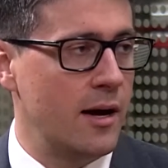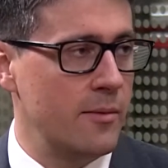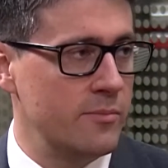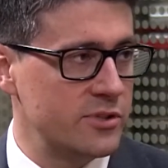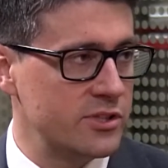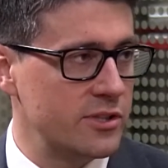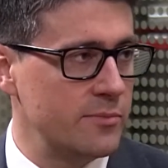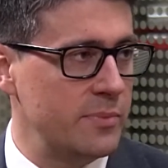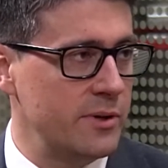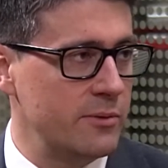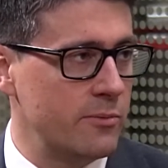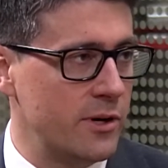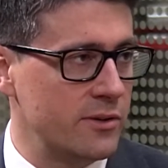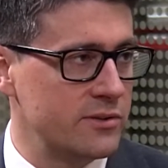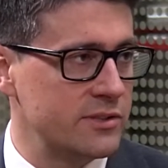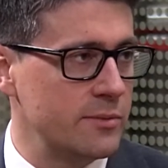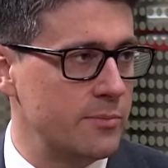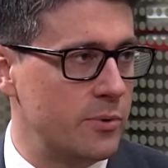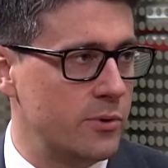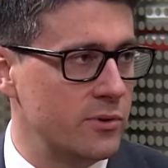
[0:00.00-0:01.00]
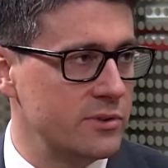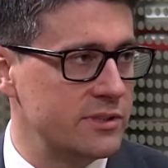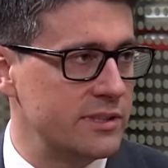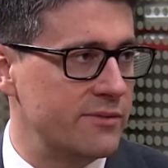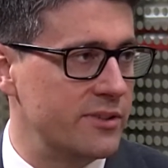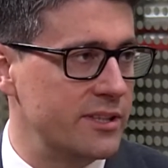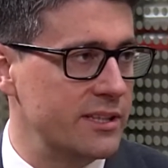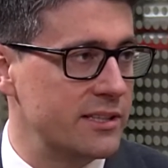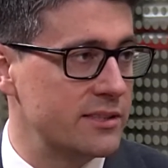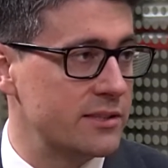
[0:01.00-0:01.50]
should be well
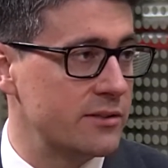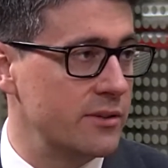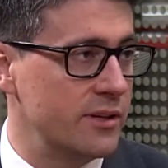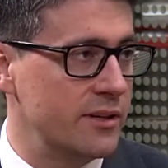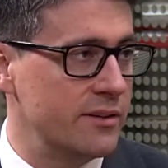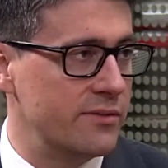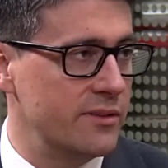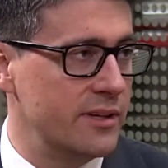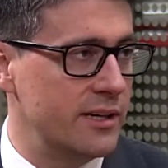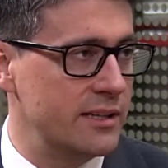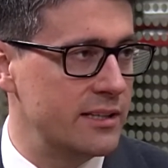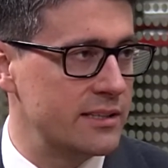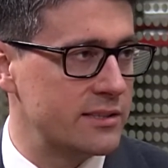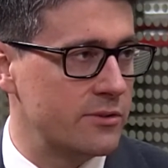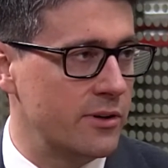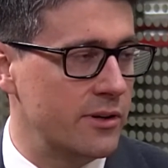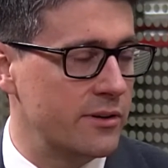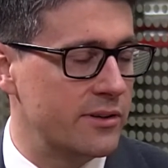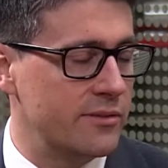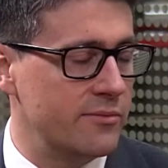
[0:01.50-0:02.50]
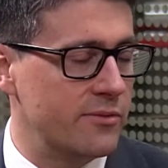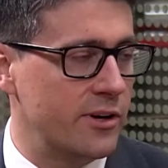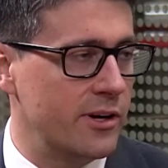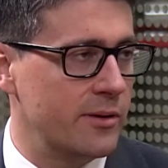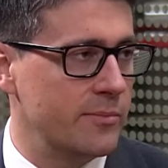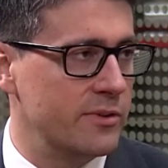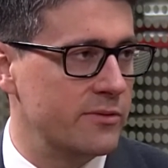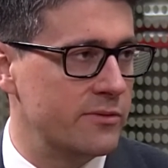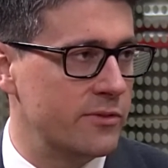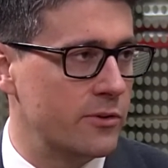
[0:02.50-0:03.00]
supportive in this growth
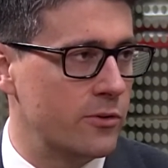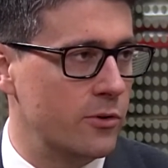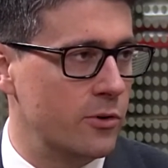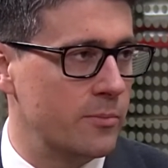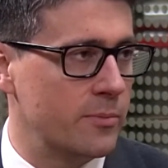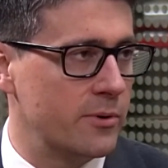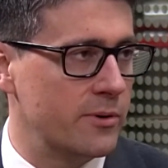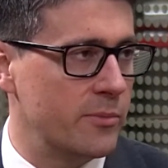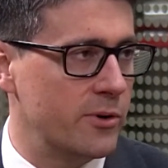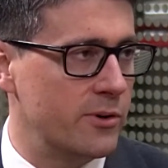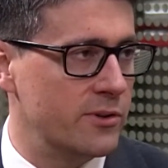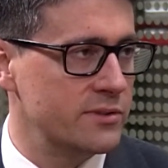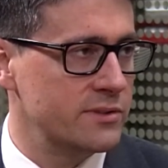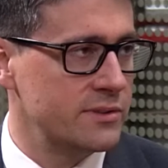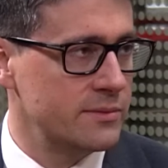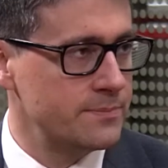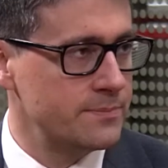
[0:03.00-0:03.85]
environment for corporate bonds.